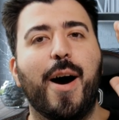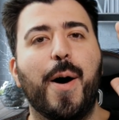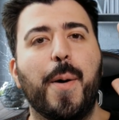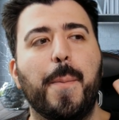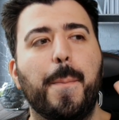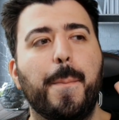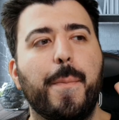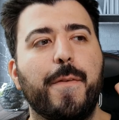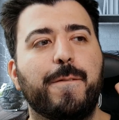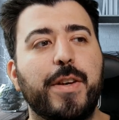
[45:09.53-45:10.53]

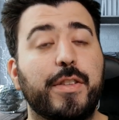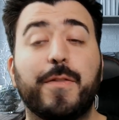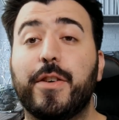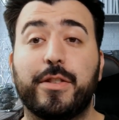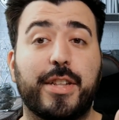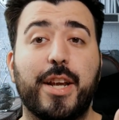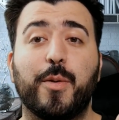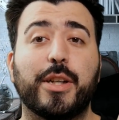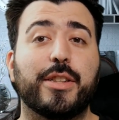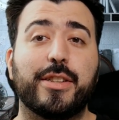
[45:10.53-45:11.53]
Um, 50 First Date
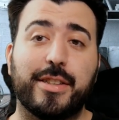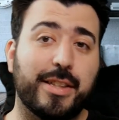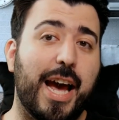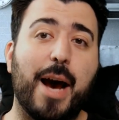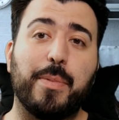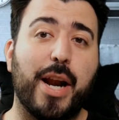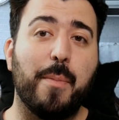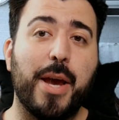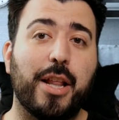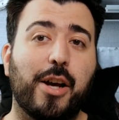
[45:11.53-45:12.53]
questions is the app that
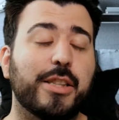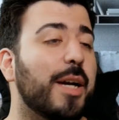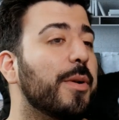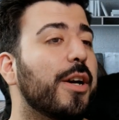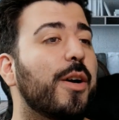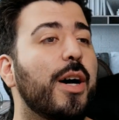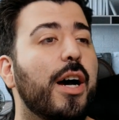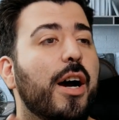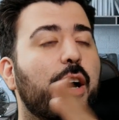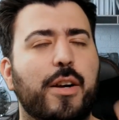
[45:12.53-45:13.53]
I made a long time ago
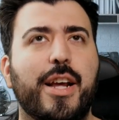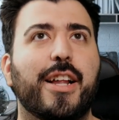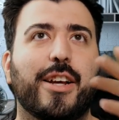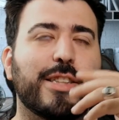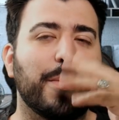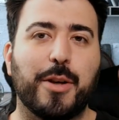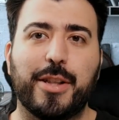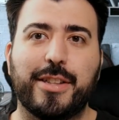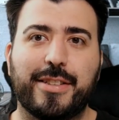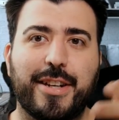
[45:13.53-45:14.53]
or not a long time
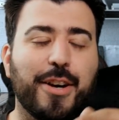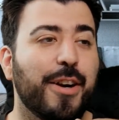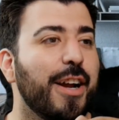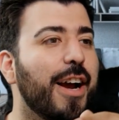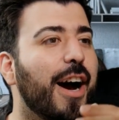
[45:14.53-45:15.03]
ago this year.